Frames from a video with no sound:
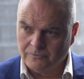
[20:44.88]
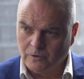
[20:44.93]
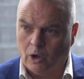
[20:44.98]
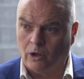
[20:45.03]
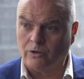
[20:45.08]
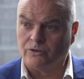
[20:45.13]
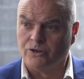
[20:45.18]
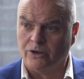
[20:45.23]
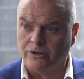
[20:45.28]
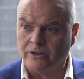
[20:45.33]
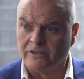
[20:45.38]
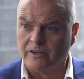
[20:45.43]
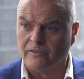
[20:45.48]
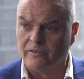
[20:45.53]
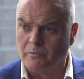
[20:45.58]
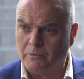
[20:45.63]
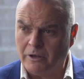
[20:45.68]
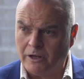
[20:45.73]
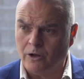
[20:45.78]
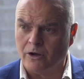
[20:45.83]

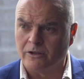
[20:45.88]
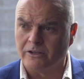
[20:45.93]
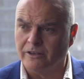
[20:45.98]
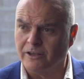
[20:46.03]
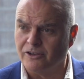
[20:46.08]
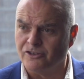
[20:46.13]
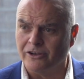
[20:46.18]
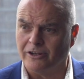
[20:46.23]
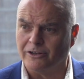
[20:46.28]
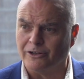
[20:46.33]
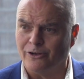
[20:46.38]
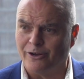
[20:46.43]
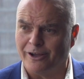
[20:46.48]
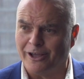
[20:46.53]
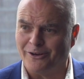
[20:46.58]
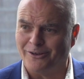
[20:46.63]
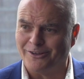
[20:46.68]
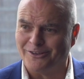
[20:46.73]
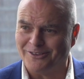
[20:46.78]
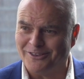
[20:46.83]
Alternatively, be locked in the shed and not
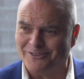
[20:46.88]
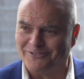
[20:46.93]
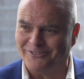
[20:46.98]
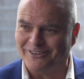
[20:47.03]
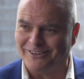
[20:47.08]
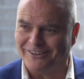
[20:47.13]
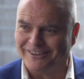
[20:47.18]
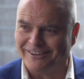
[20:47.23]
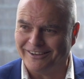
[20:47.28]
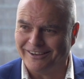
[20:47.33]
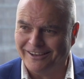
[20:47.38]
get onto the field.